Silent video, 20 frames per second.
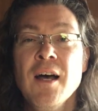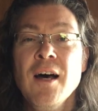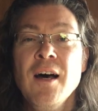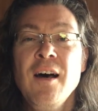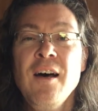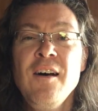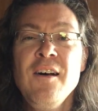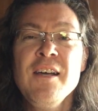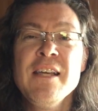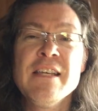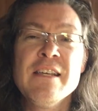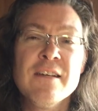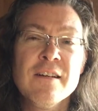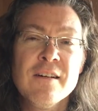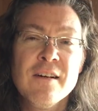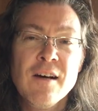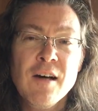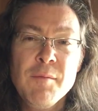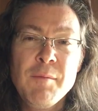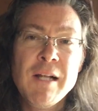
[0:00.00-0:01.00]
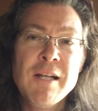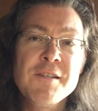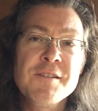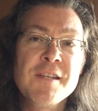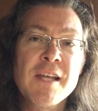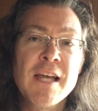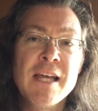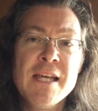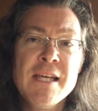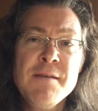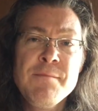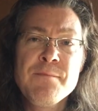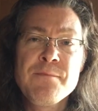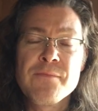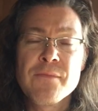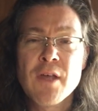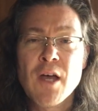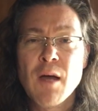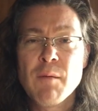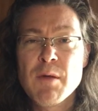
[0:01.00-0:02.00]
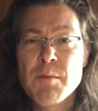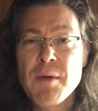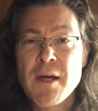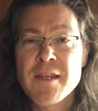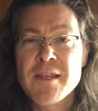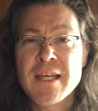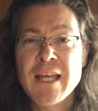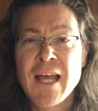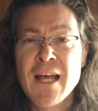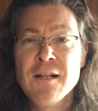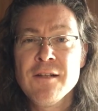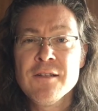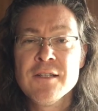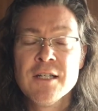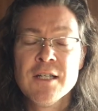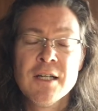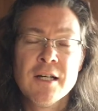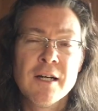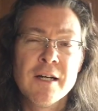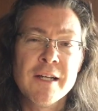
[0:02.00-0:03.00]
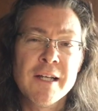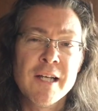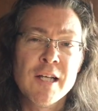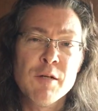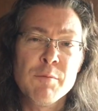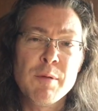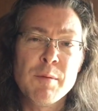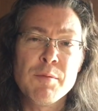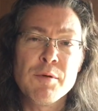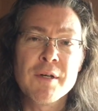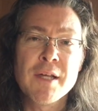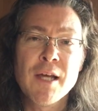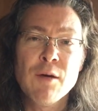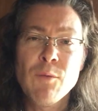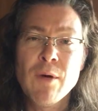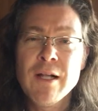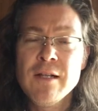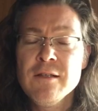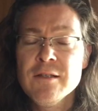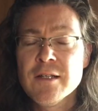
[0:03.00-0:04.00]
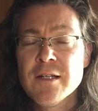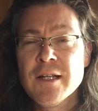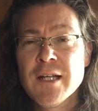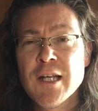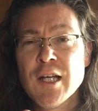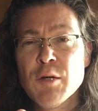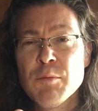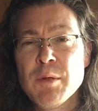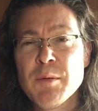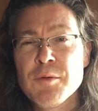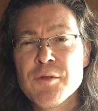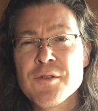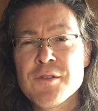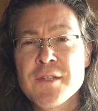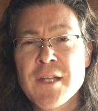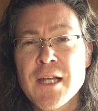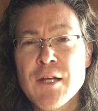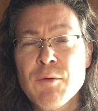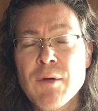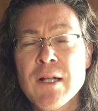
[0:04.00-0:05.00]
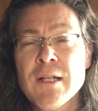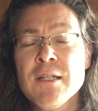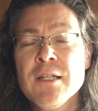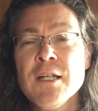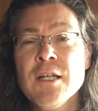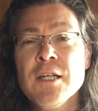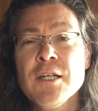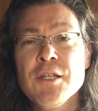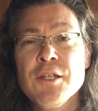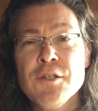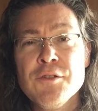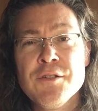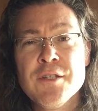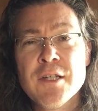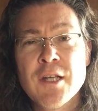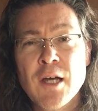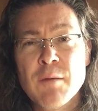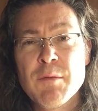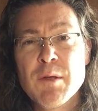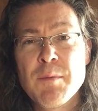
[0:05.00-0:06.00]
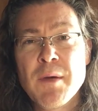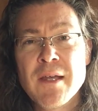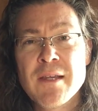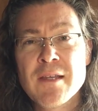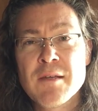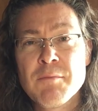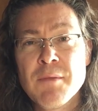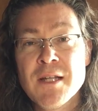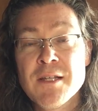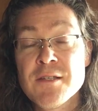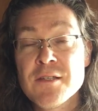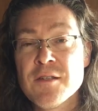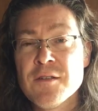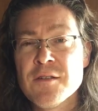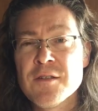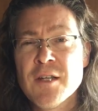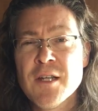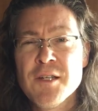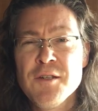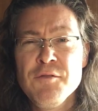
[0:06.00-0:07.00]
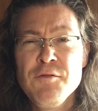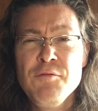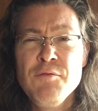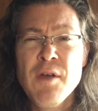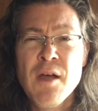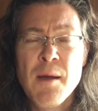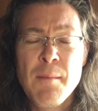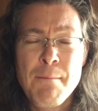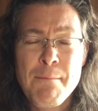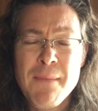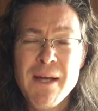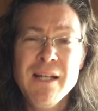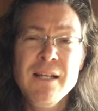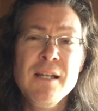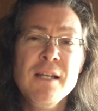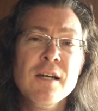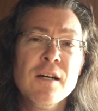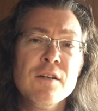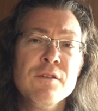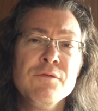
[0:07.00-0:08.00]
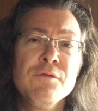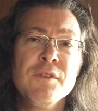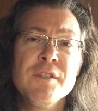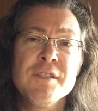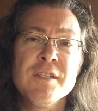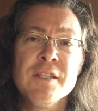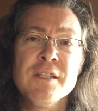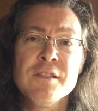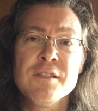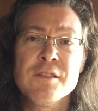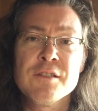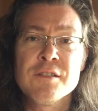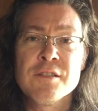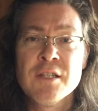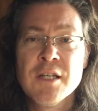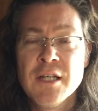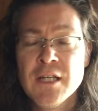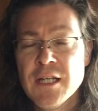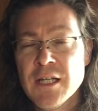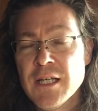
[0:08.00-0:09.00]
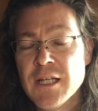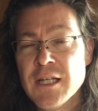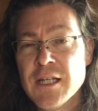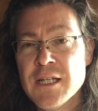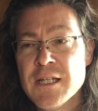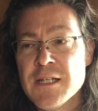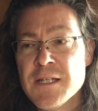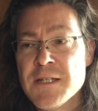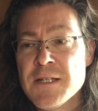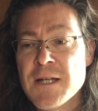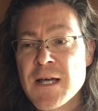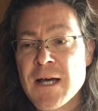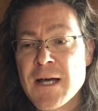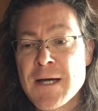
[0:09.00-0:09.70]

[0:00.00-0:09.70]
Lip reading: Hi, I'm Alastair Hay, homeopathic owl, and I help people get well and I help people stay well using homeopathic medicines. And I do mainly home visits in